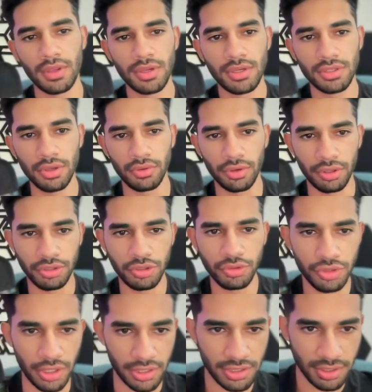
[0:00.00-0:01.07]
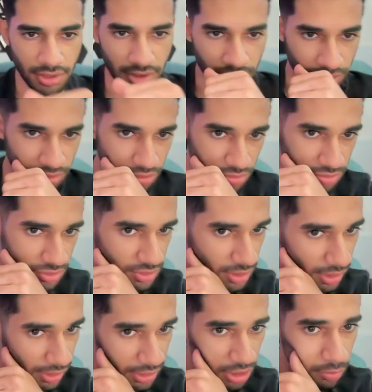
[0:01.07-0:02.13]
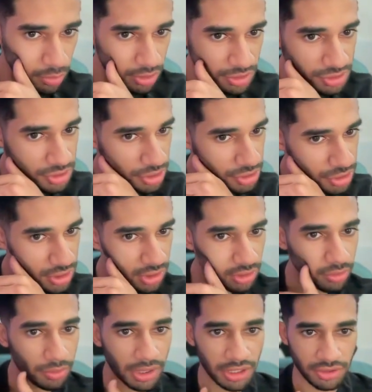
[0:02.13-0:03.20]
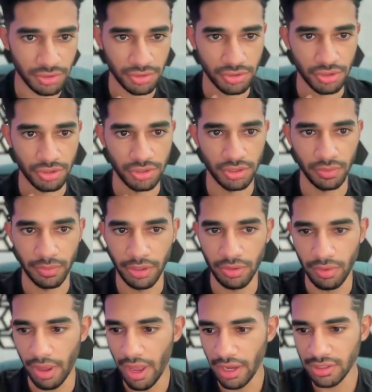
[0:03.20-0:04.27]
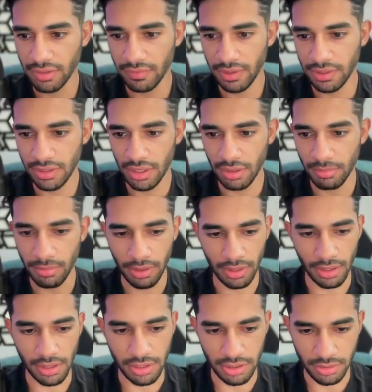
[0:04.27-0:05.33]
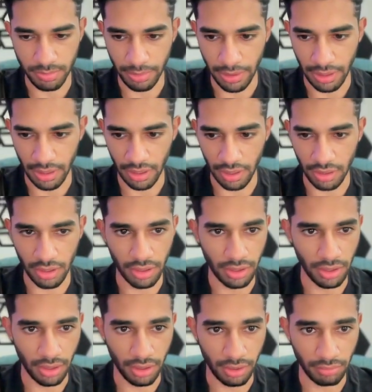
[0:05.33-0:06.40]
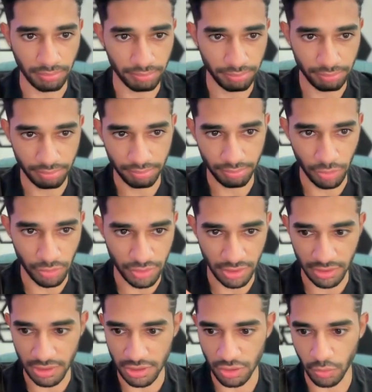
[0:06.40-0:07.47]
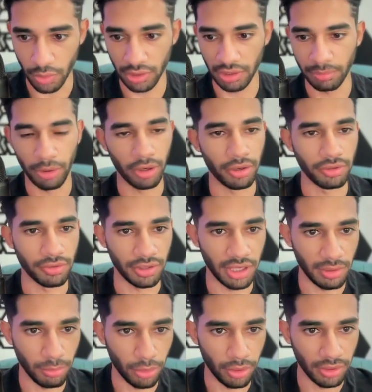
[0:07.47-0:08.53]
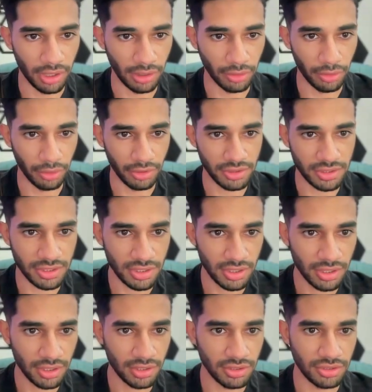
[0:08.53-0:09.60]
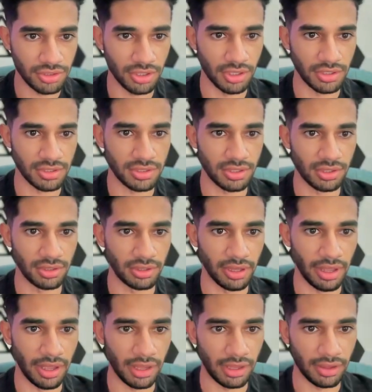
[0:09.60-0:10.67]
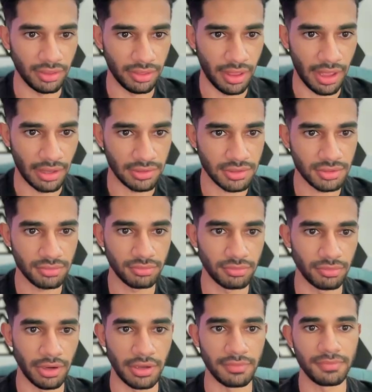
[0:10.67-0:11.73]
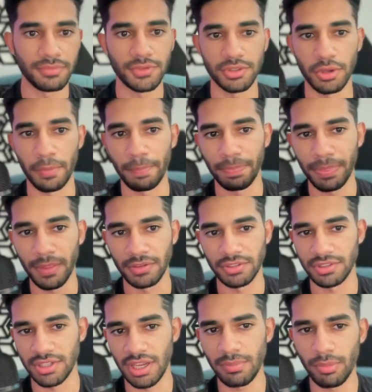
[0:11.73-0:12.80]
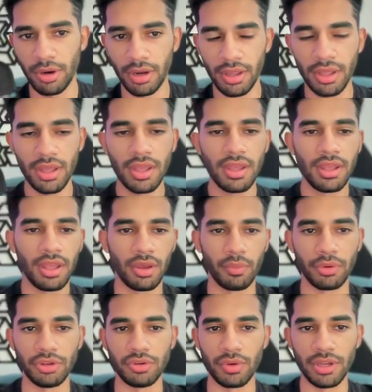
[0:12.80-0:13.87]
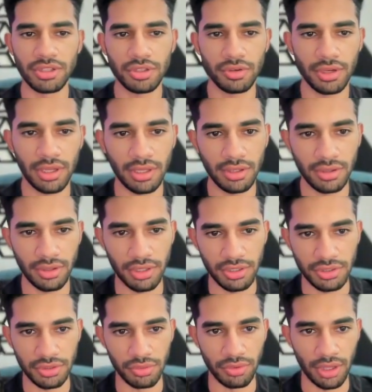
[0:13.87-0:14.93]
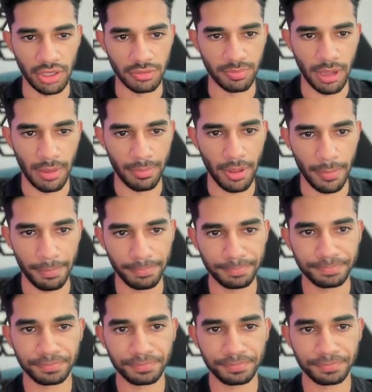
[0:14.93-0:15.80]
So there are 2 tricks you can use: keyword insertion and location insertion. The way you activate them is by using this squiggly mark on your keyboard that looks just like that, right? So it's the same mark. When you enter it in, these 2 things pop up.